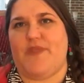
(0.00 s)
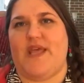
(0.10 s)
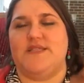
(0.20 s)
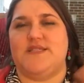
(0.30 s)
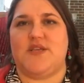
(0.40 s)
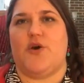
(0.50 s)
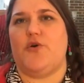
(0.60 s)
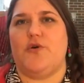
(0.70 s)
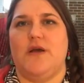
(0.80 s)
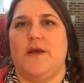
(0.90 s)
and
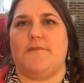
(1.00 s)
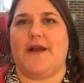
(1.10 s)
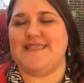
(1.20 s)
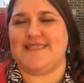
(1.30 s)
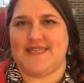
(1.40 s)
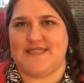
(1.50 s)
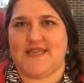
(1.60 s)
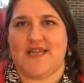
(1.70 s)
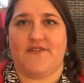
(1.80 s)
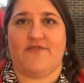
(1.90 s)
so present,
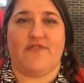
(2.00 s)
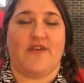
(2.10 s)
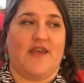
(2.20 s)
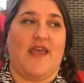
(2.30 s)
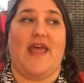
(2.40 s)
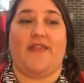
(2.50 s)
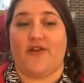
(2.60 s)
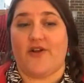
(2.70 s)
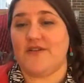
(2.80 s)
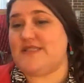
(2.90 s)
and
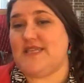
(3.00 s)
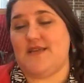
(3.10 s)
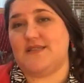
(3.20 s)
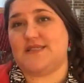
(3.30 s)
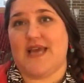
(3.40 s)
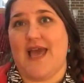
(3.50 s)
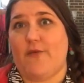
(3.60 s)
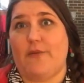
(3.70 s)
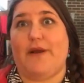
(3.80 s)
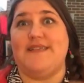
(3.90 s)
the earth, sea, and sky
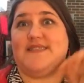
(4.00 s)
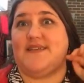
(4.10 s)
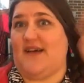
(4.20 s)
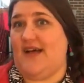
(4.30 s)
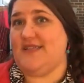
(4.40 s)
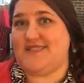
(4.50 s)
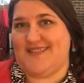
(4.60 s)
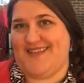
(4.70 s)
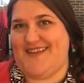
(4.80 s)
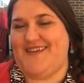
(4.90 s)
were present
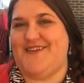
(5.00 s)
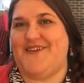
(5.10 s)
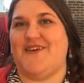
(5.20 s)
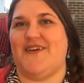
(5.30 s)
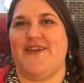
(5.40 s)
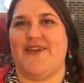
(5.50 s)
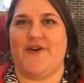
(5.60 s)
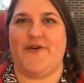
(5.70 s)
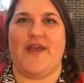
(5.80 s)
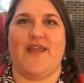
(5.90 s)
constantly, you
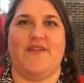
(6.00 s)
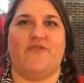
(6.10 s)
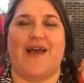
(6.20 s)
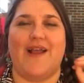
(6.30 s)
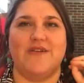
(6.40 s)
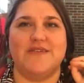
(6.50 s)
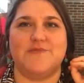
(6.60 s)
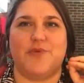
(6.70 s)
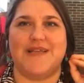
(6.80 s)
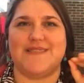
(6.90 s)
know, and fire is
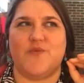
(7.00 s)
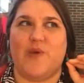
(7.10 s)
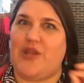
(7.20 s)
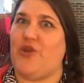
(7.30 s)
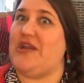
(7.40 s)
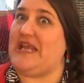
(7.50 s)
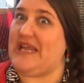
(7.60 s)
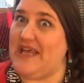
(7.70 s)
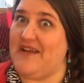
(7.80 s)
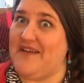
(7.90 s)
present when you need
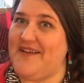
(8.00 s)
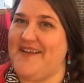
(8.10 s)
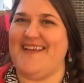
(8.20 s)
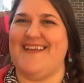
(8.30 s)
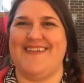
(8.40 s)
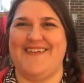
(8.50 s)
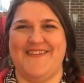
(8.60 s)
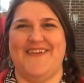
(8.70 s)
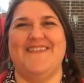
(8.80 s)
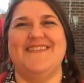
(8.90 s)
it. You
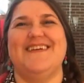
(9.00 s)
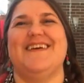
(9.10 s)
know,